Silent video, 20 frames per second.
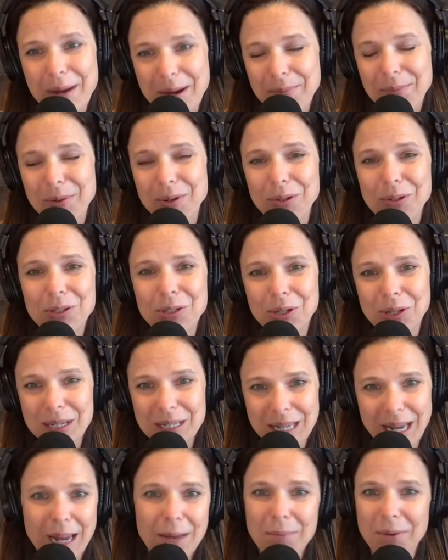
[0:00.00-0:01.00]
people to the
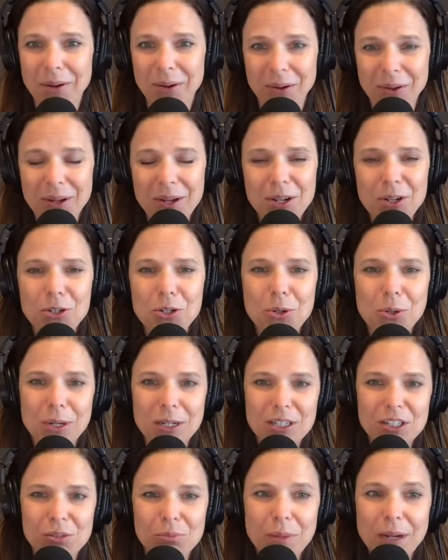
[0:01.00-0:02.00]
table to
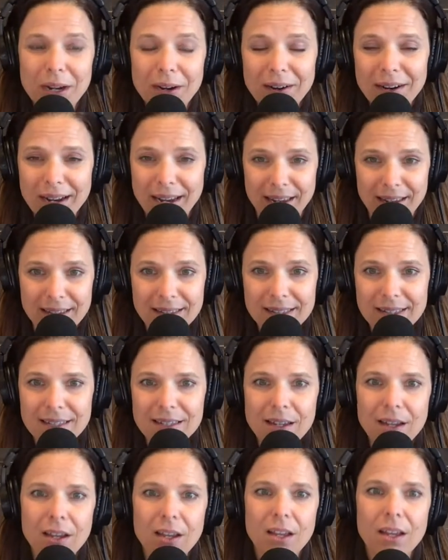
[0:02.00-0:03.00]

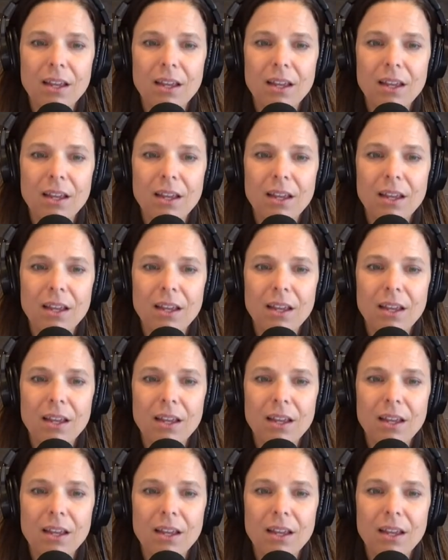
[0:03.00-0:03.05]
experience